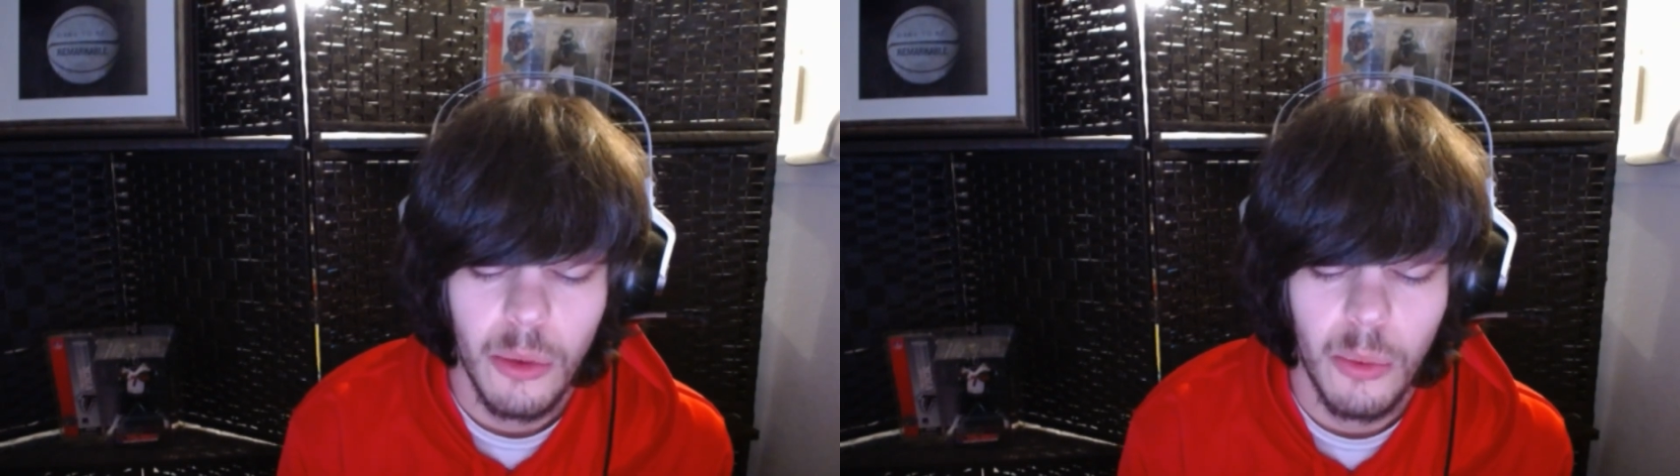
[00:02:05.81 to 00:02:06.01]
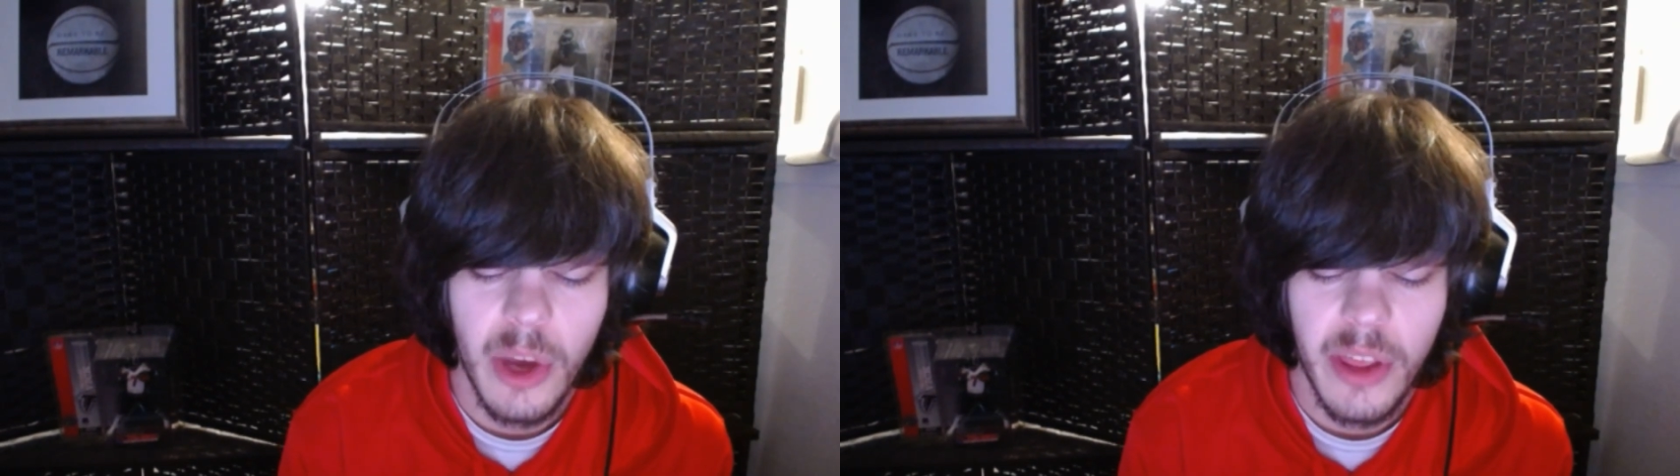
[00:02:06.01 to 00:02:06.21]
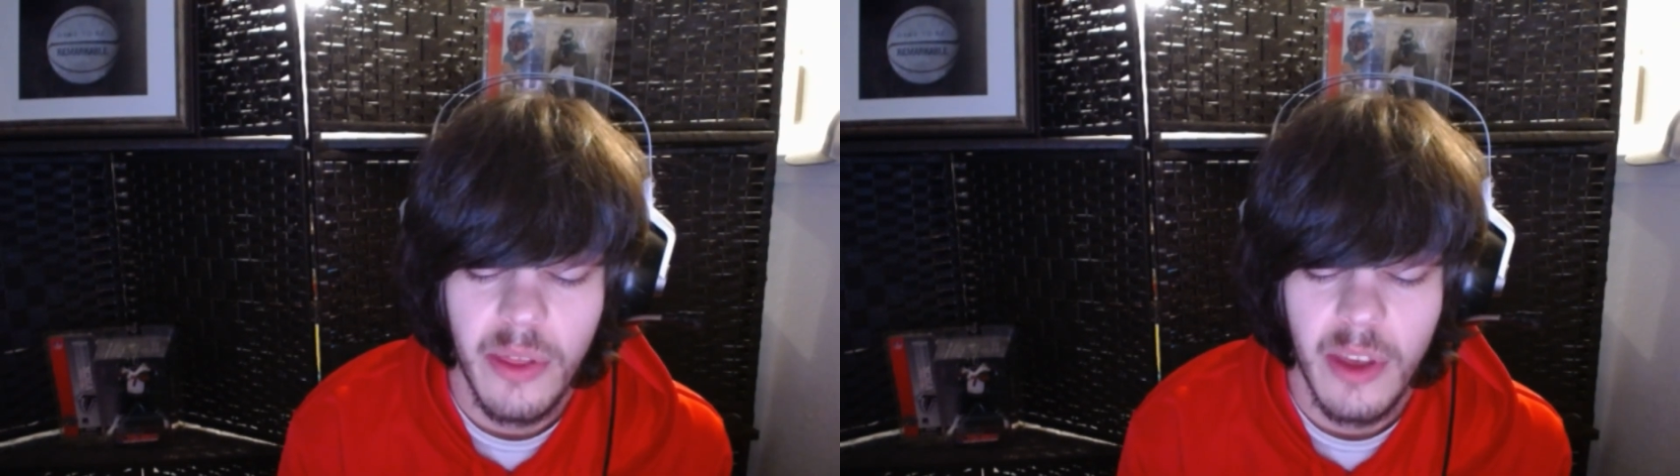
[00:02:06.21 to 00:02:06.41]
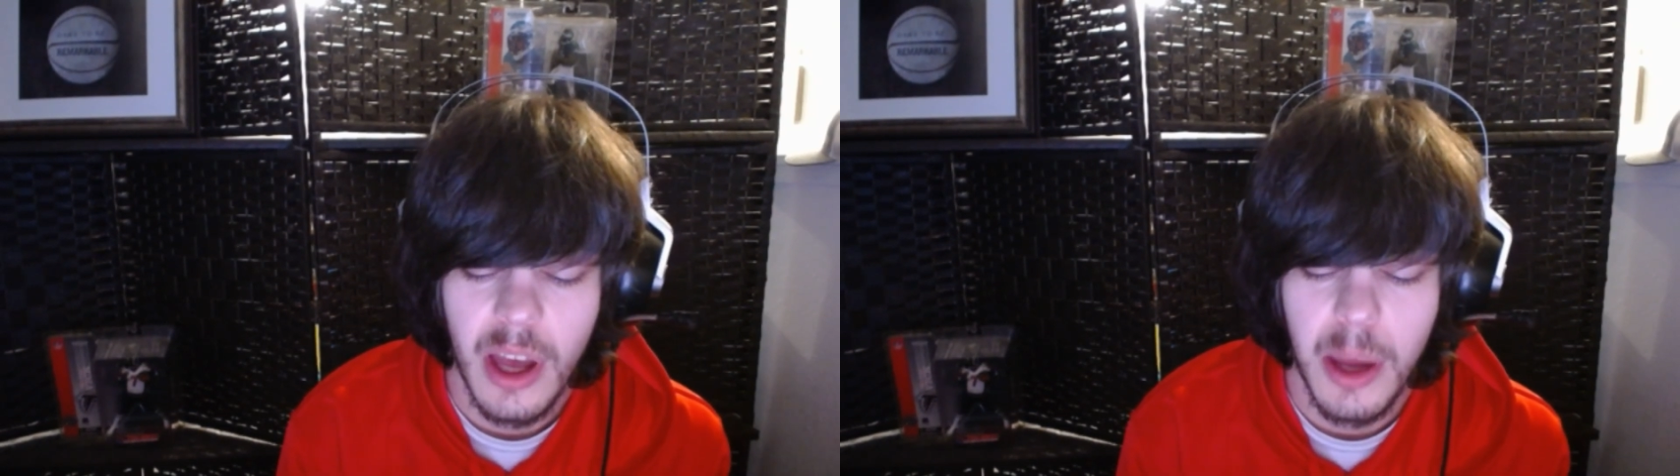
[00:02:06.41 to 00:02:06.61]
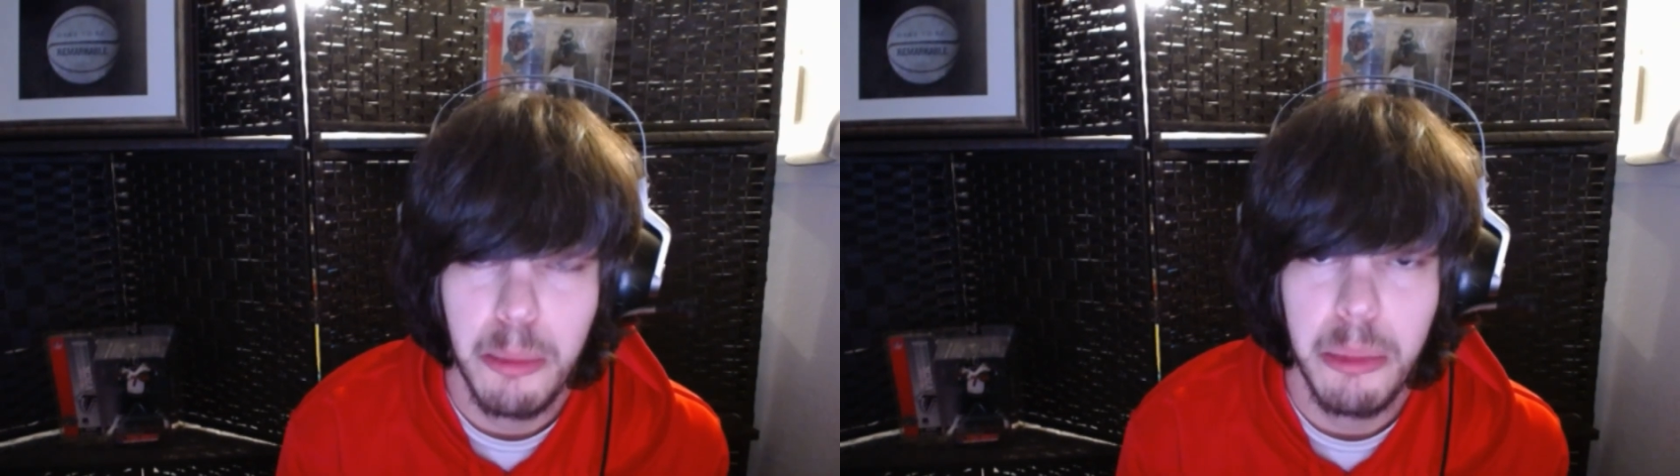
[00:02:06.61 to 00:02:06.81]
with
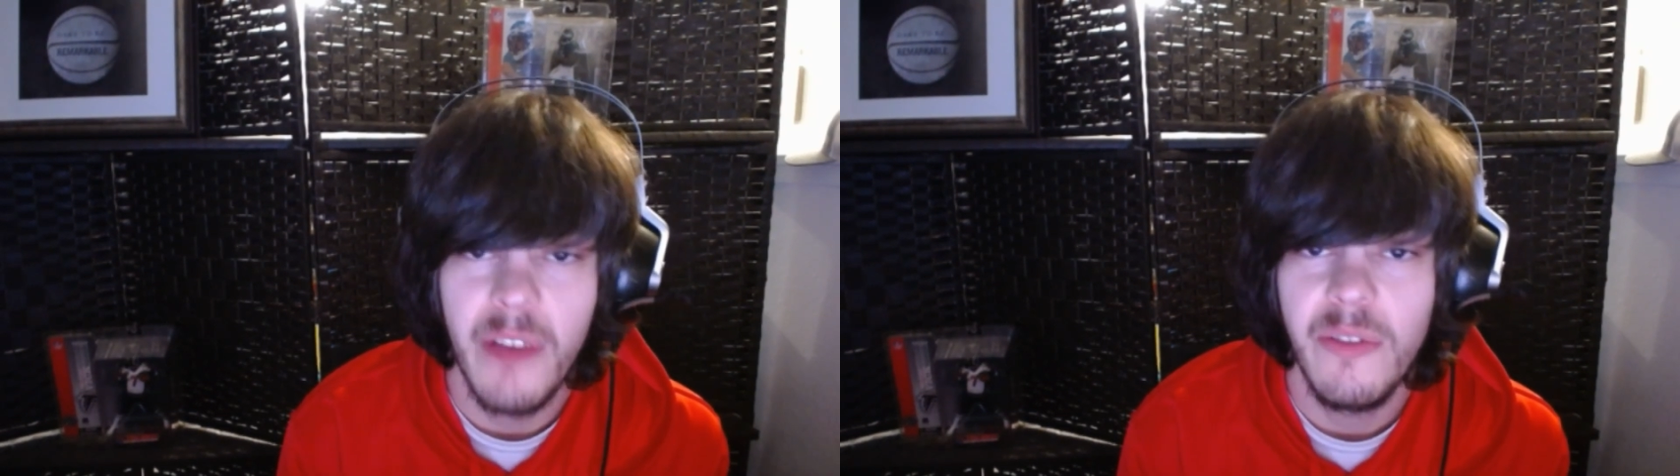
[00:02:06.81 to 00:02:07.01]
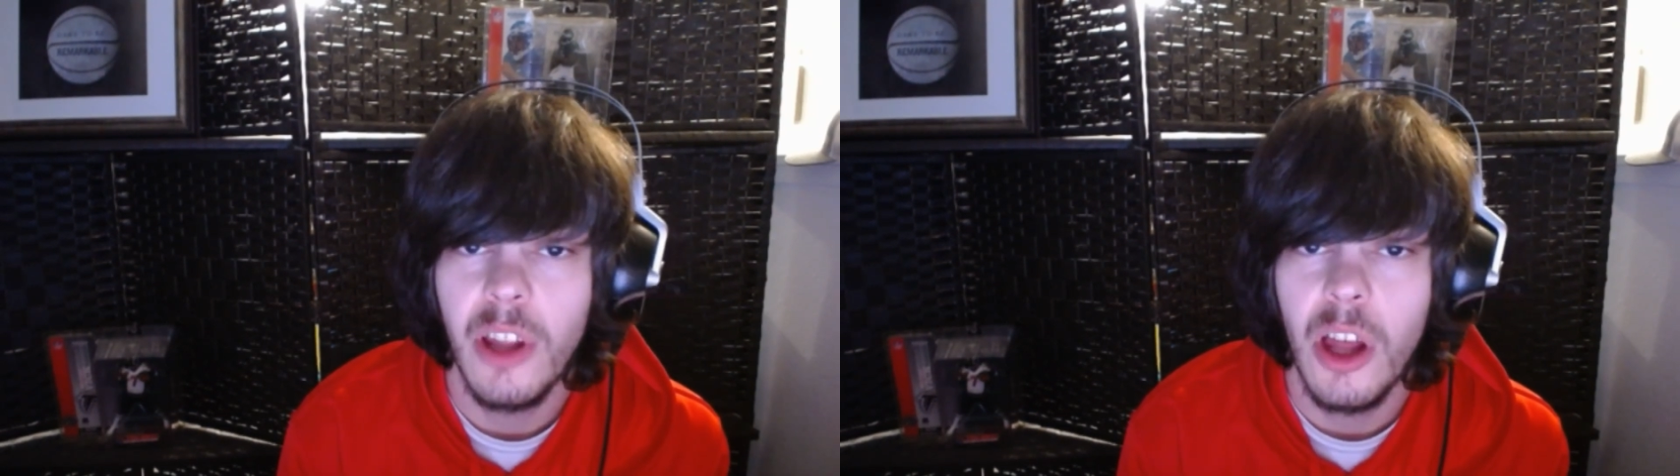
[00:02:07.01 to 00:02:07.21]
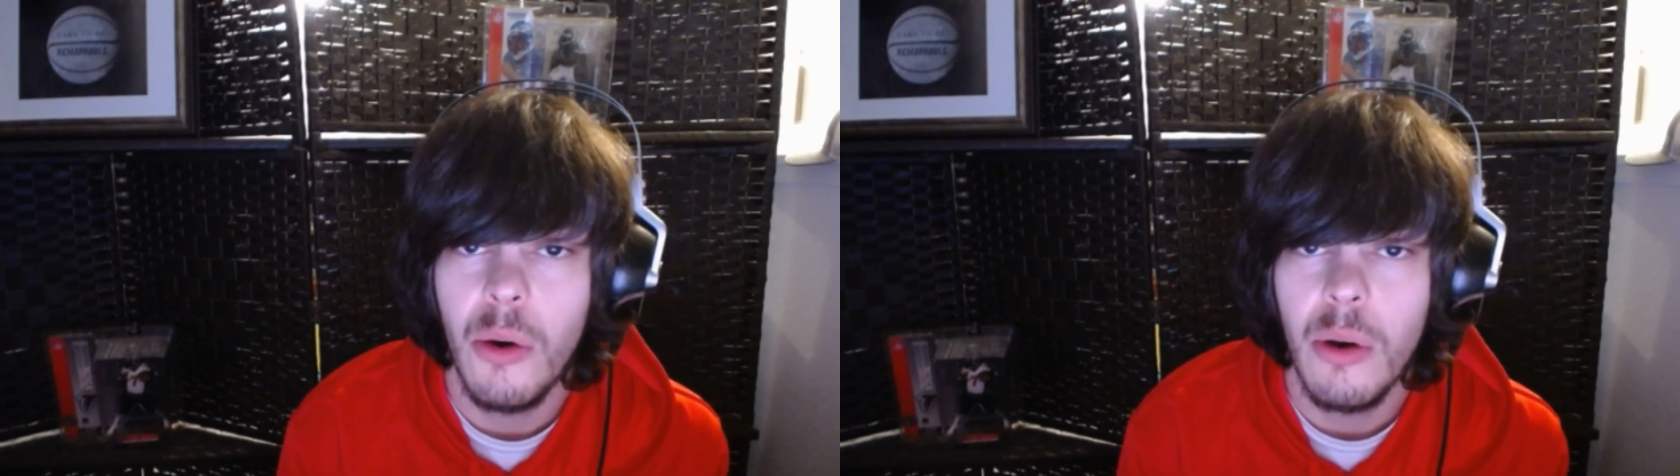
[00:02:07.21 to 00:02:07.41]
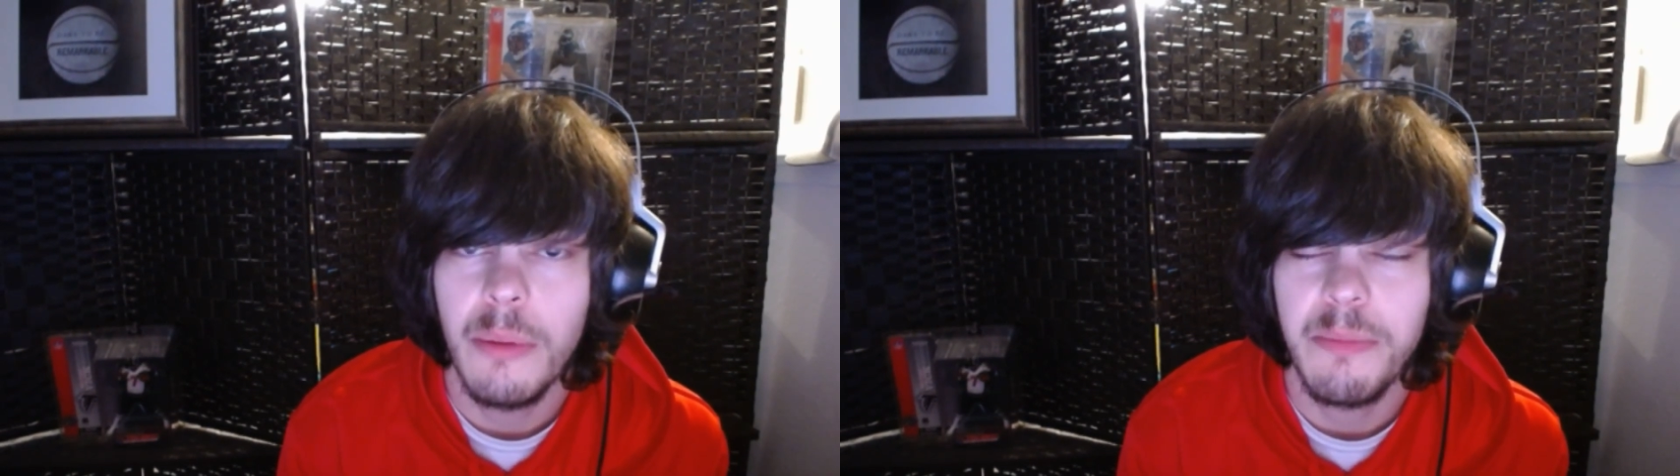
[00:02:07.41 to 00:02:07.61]
Buffalo